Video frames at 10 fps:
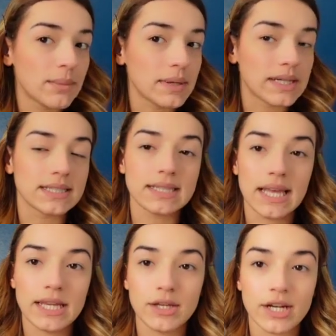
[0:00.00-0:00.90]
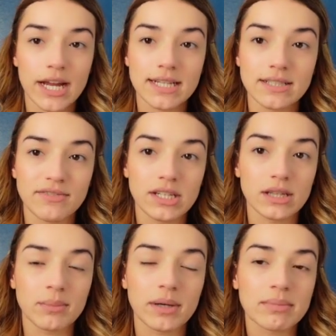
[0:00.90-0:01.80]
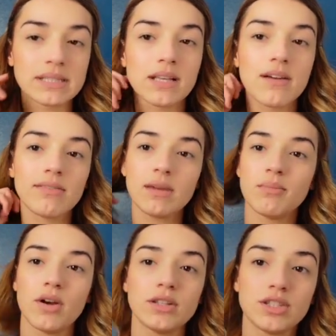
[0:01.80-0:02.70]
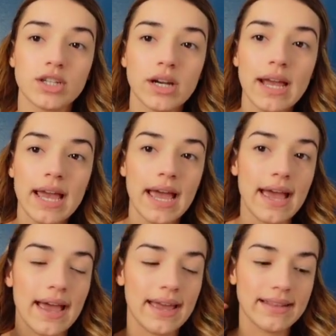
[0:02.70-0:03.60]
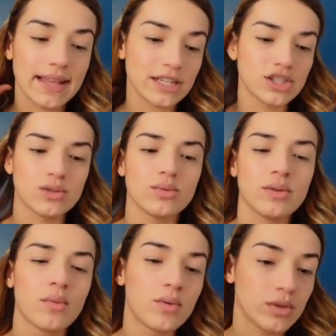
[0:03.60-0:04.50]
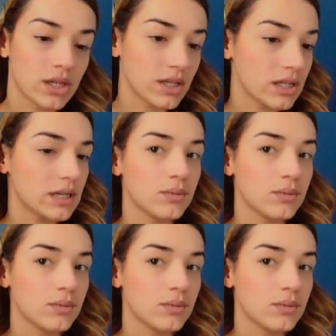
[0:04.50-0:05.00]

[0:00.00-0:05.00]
because then you're kind of defeating the purpose of the bronzer, and that just, it won't look good.